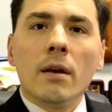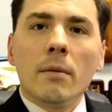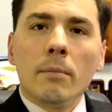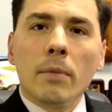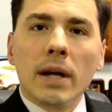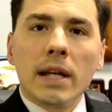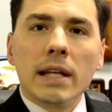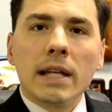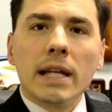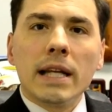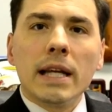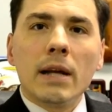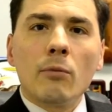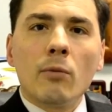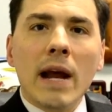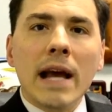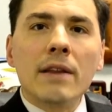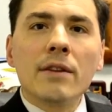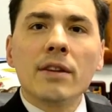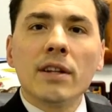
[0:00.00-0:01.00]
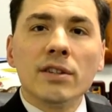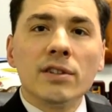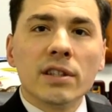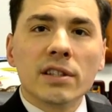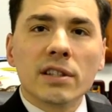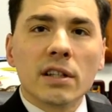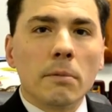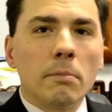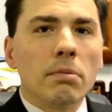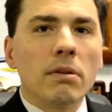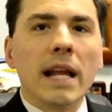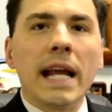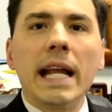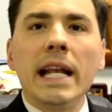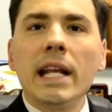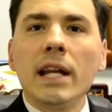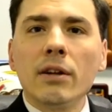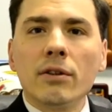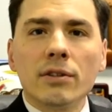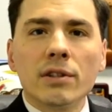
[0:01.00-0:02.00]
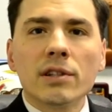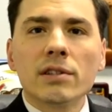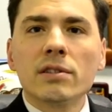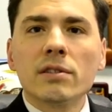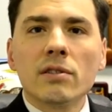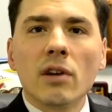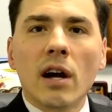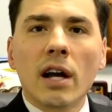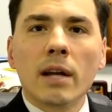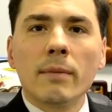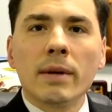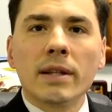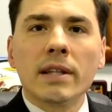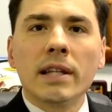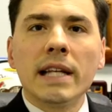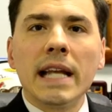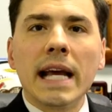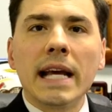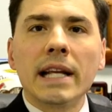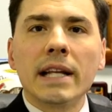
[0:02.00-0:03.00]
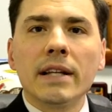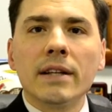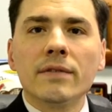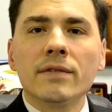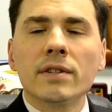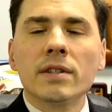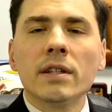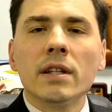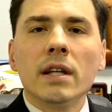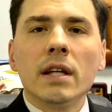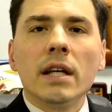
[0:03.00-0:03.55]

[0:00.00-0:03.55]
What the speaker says: But rather than just complaining or just talking about the negatives,